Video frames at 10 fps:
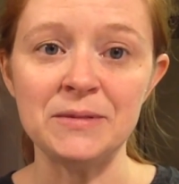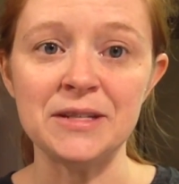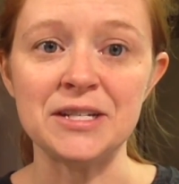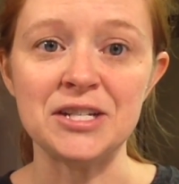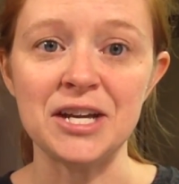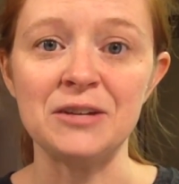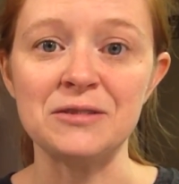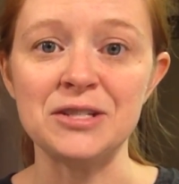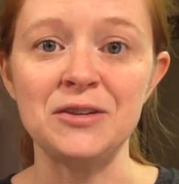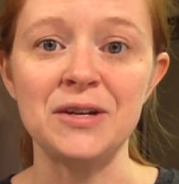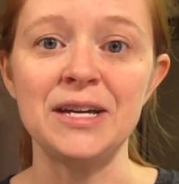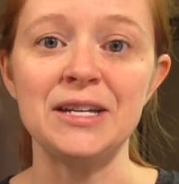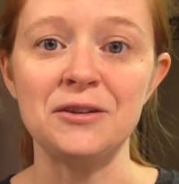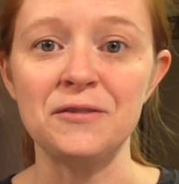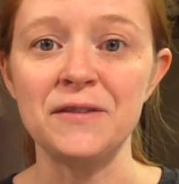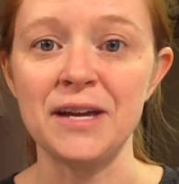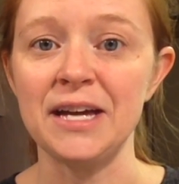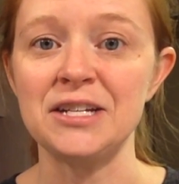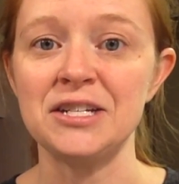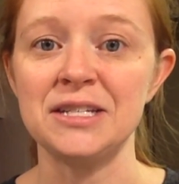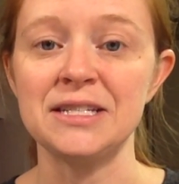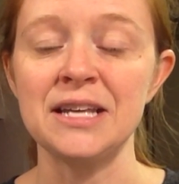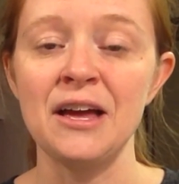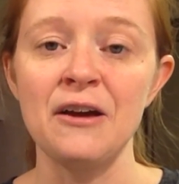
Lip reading: to this channel so you can get notifications